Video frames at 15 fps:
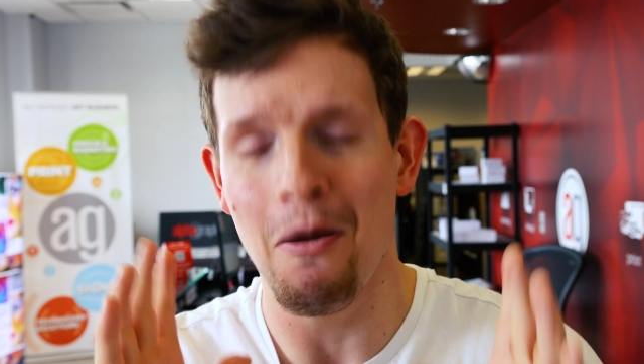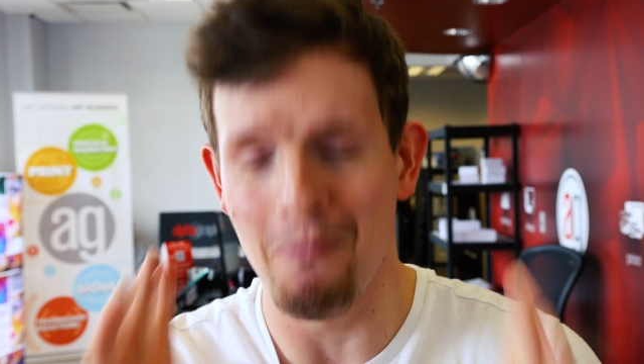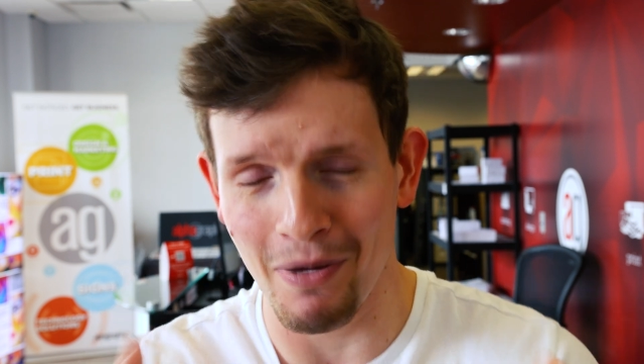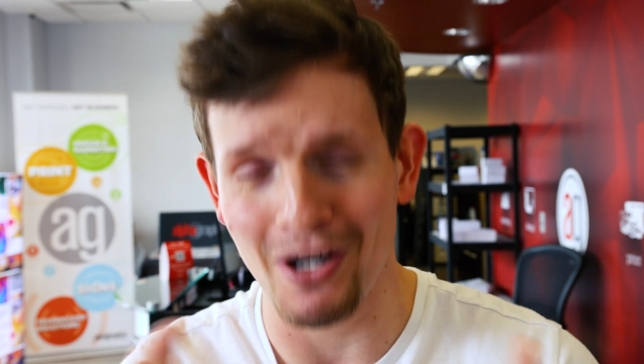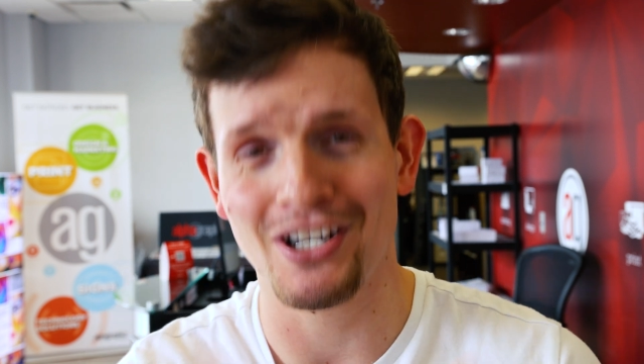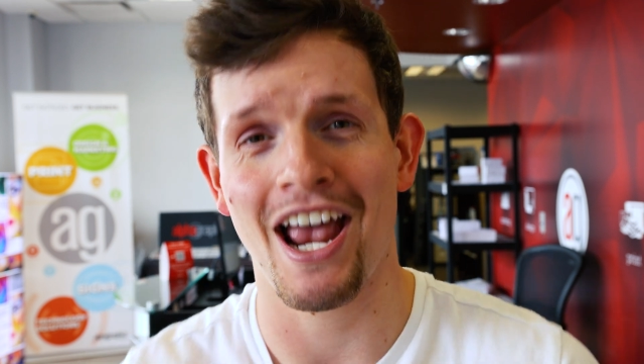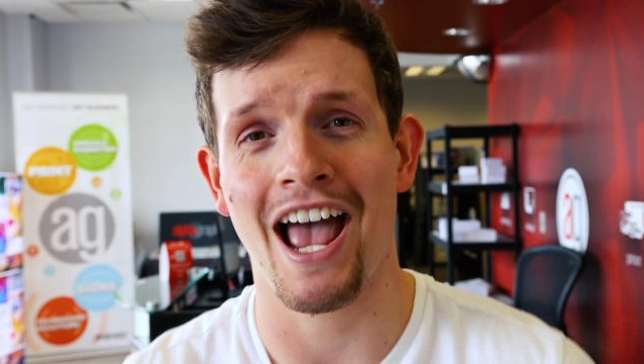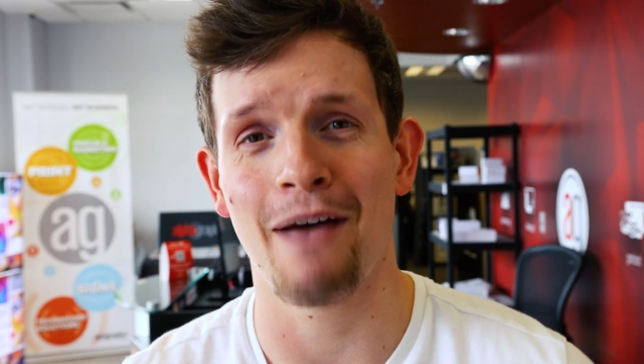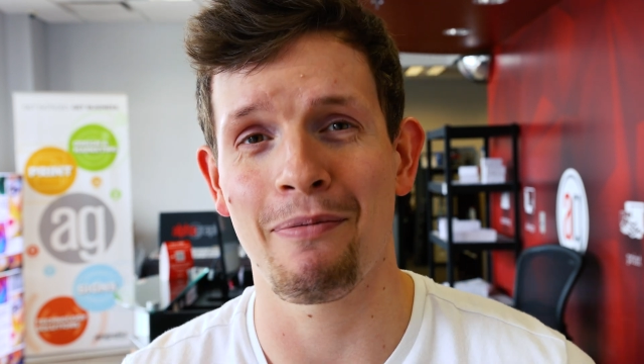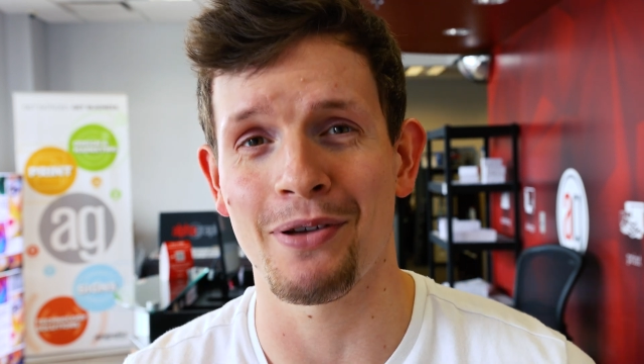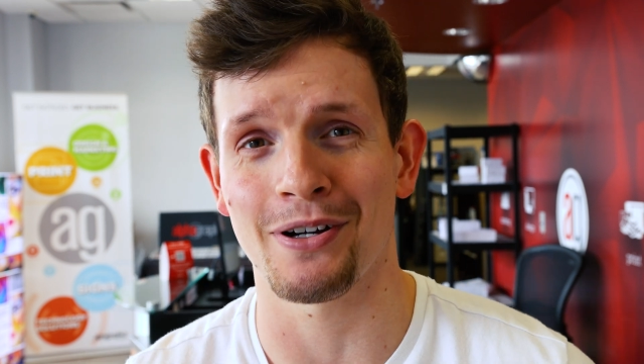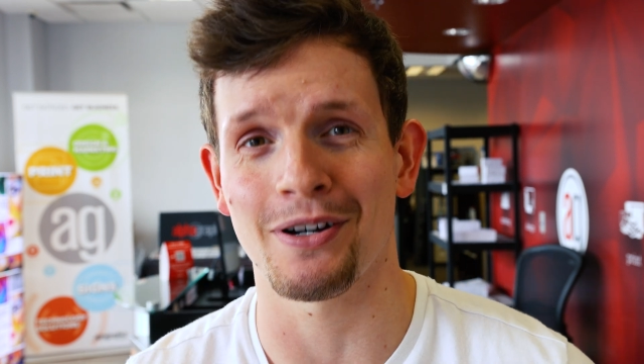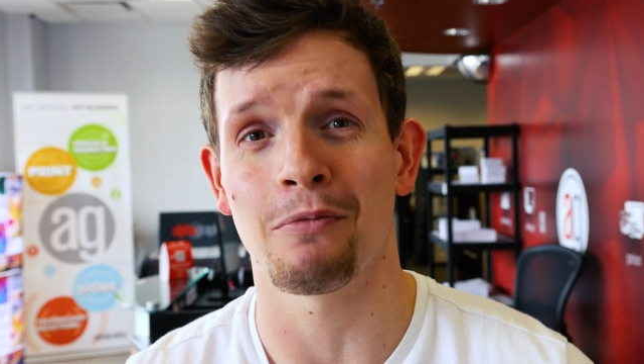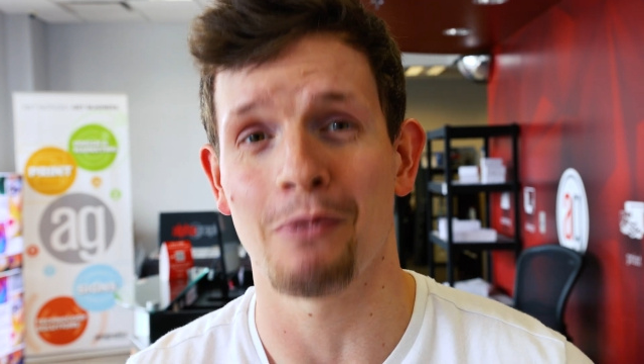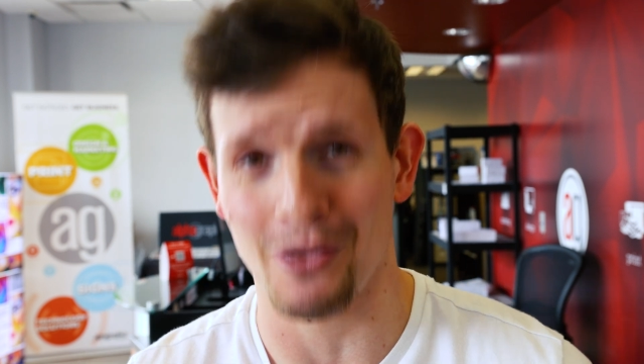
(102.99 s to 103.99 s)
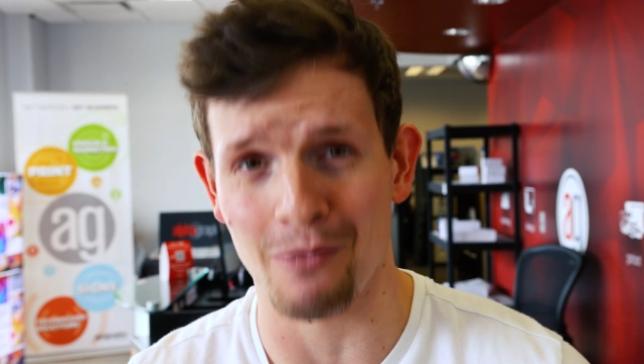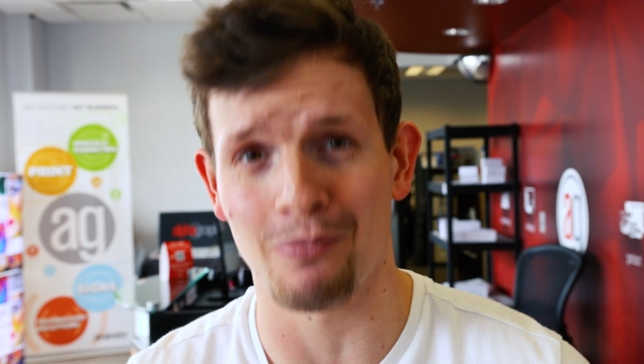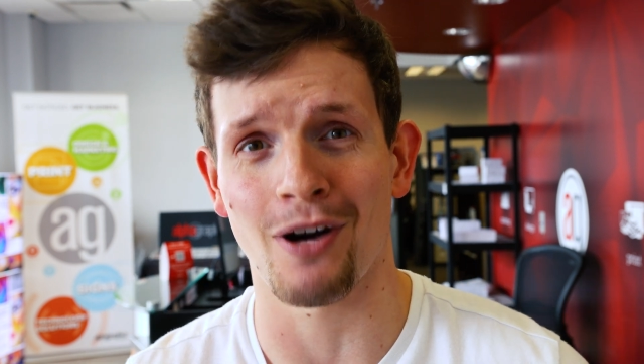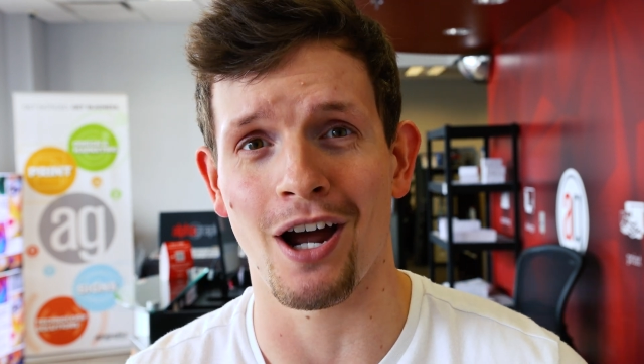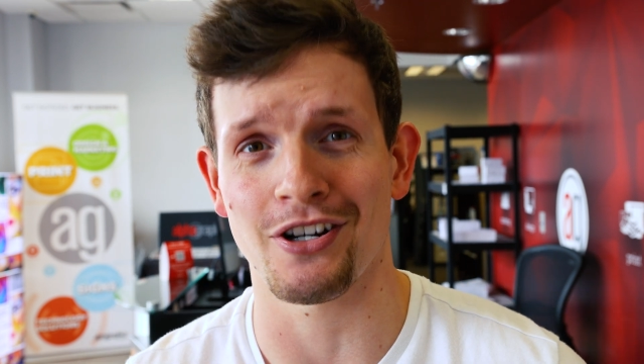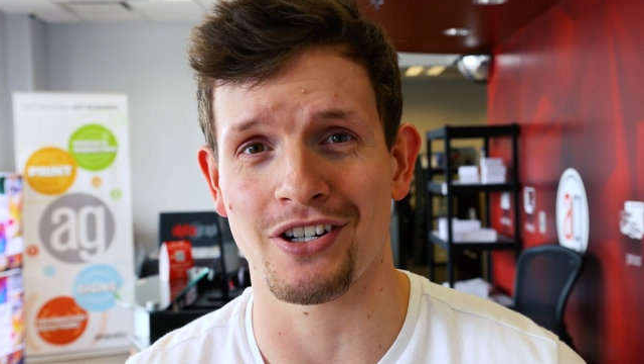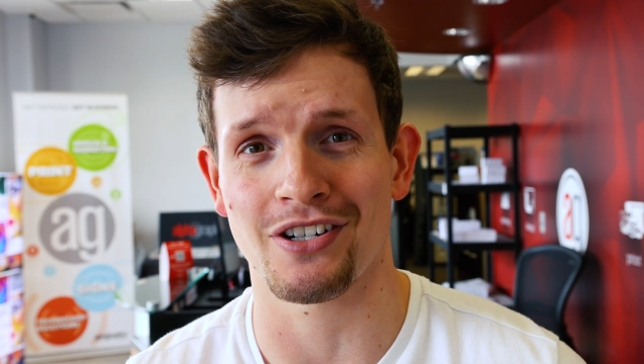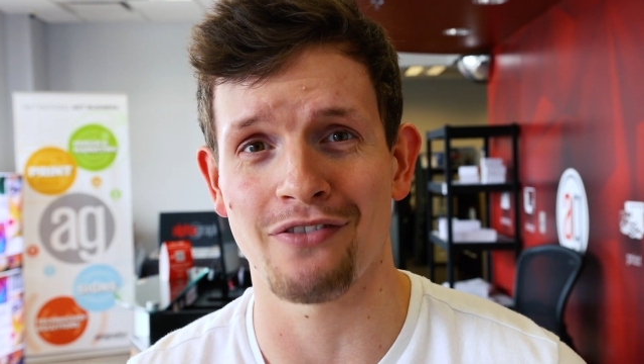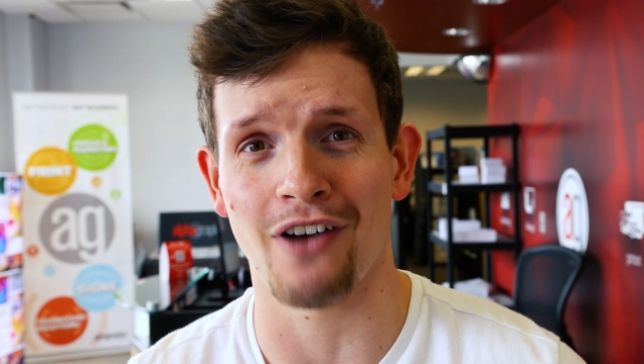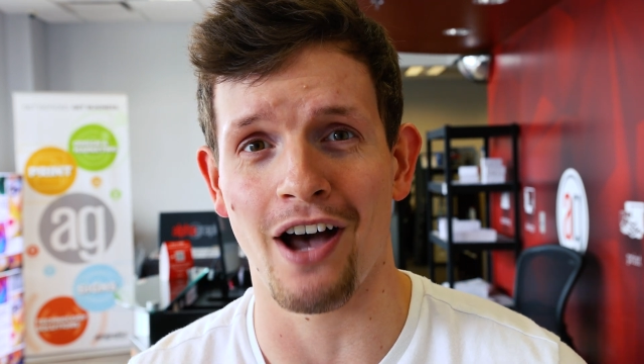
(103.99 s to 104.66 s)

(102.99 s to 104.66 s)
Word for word: much happier with the project